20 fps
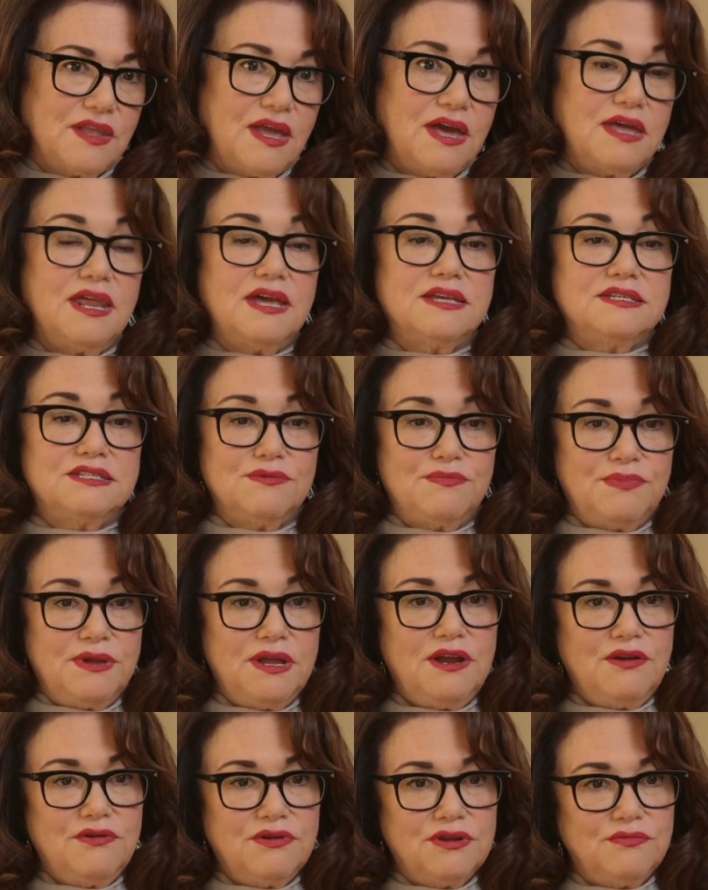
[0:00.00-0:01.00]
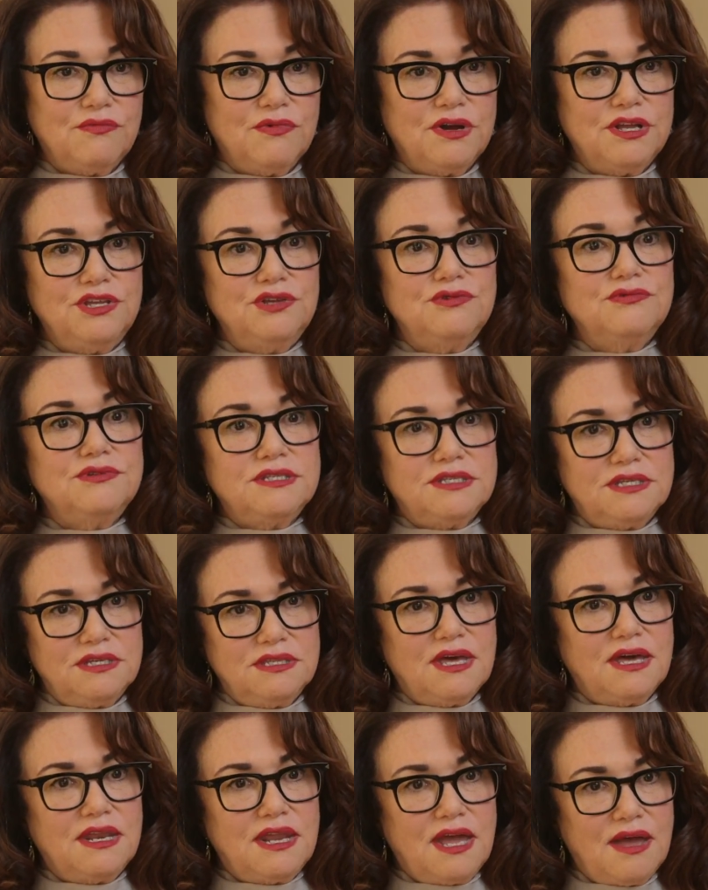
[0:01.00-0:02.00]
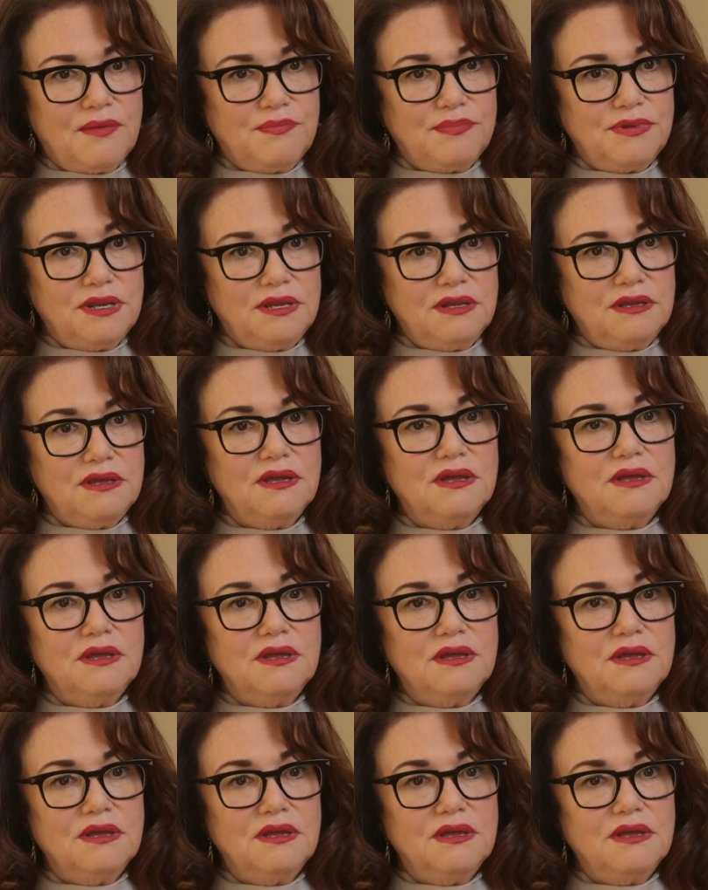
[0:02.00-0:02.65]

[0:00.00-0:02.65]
And as the parent, when you see that happening,